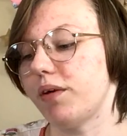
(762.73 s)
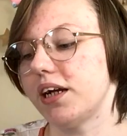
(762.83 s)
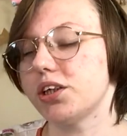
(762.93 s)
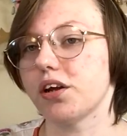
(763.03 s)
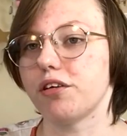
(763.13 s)

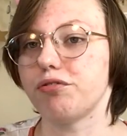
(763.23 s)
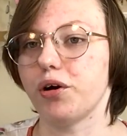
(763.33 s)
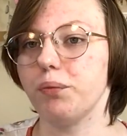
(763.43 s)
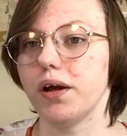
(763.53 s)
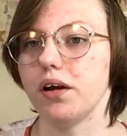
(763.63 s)
I'm actually
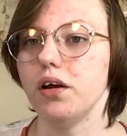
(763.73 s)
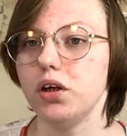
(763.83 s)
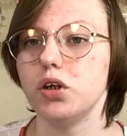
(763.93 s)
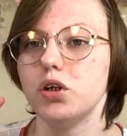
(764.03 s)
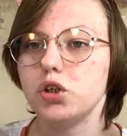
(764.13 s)
going to film
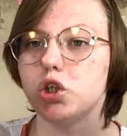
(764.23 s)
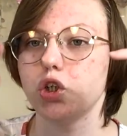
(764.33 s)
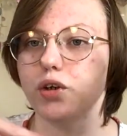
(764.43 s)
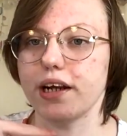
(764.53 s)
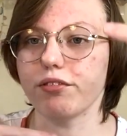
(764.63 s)
it
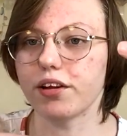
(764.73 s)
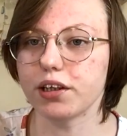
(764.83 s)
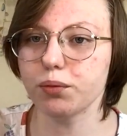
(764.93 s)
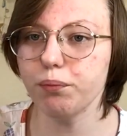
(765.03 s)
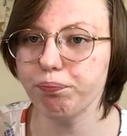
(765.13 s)
straight
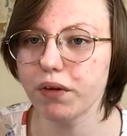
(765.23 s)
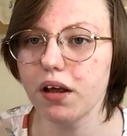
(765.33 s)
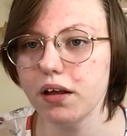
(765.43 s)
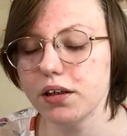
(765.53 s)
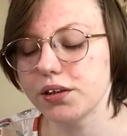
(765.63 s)
after this one.